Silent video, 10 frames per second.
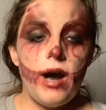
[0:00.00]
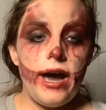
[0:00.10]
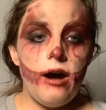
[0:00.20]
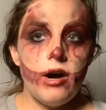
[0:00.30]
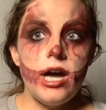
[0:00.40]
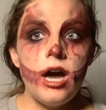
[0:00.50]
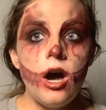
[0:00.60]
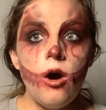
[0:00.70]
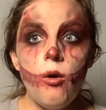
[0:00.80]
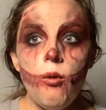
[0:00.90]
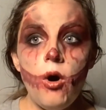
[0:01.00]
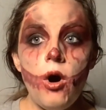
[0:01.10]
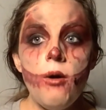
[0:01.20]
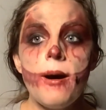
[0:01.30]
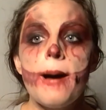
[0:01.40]
Wow.
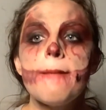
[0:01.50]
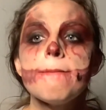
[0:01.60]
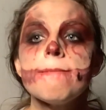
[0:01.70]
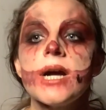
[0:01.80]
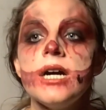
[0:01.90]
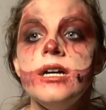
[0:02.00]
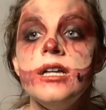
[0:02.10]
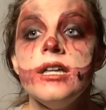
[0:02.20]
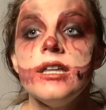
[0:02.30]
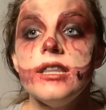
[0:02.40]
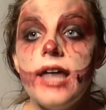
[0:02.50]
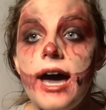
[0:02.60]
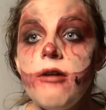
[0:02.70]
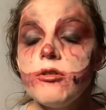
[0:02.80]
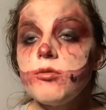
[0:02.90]
Woo!
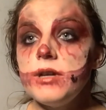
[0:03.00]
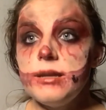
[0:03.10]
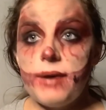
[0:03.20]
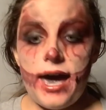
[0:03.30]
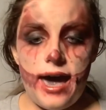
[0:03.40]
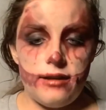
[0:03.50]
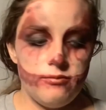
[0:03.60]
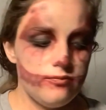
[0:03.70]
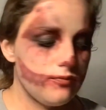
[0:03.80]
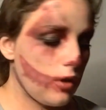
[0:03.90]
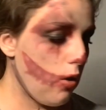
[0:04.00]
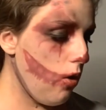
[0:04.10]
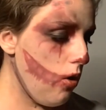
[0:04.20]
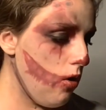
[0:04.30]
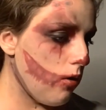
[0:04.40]
That was really bad.
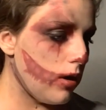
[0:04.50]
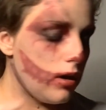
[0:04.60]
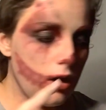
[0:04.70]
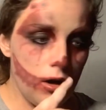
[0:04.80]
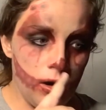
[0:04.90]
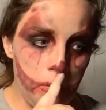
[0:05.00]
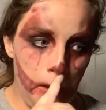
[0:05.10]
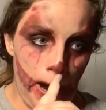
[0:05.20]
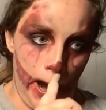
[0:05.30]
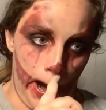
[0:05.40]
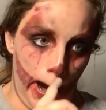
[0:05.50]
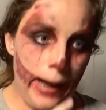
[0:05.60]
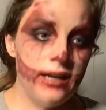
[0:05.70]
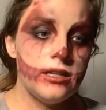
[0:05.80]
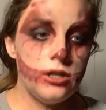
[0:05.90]
Whoo! Oh
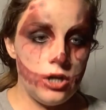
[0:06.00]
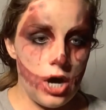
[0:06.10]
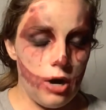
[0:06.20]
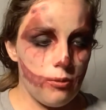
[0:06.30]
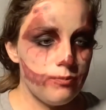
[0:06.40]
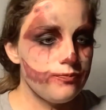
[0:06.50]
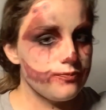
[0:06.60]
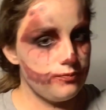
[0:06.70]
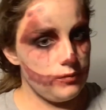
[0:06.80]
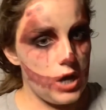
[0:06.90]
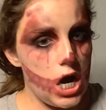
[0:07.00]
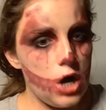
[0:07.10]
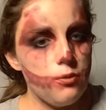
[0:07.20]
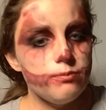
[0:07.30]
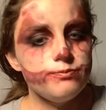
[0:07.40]
my. No.
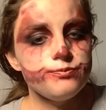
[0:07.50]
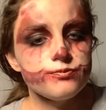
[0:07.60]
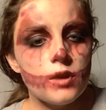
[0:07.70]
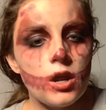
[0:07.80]
No.